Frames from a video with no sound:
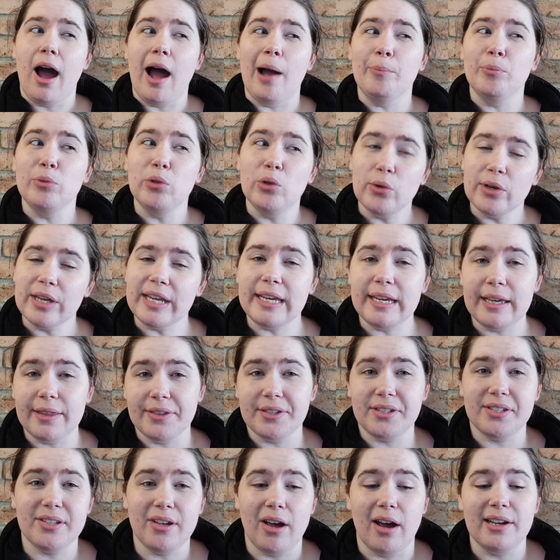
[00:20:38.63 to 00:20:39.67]
I'm looking at the
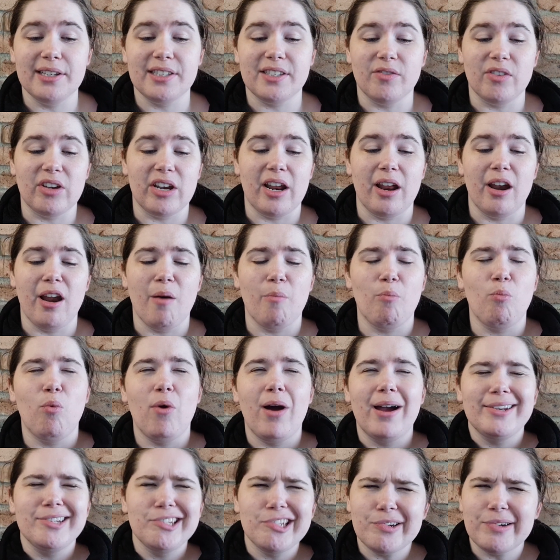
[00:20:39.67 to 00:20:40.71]
size of it and I'm
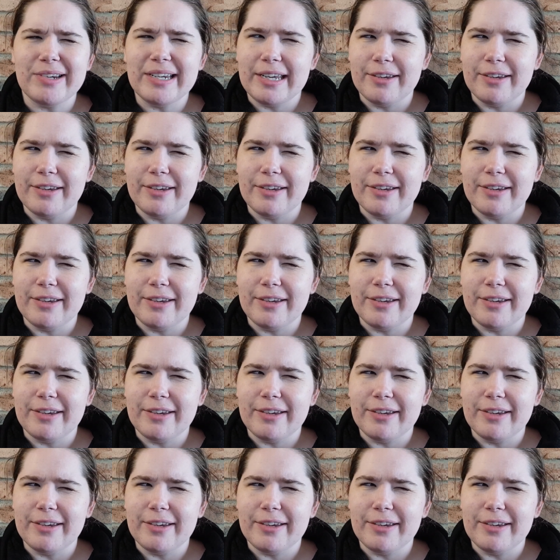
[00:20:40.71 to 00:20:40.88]
wondering